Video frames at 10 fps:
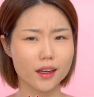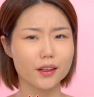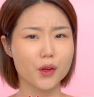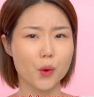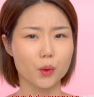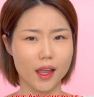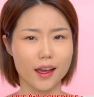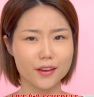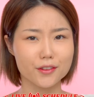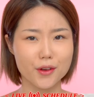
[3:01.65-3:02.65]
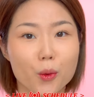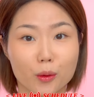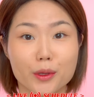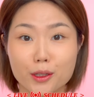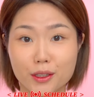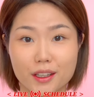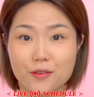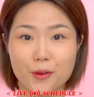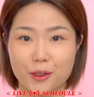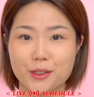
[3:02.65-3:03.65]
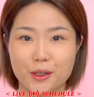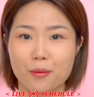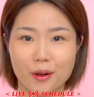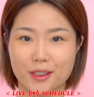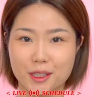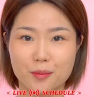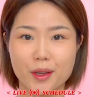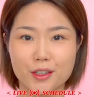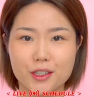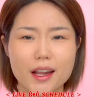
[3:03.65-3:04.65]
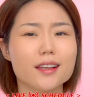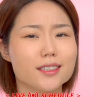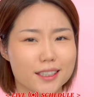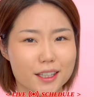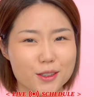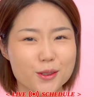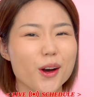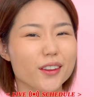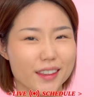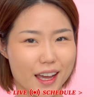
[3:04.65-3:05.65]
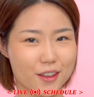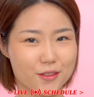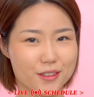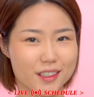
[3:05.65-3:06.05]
gonna go live. We'll be looking forward to your participation and see you on live.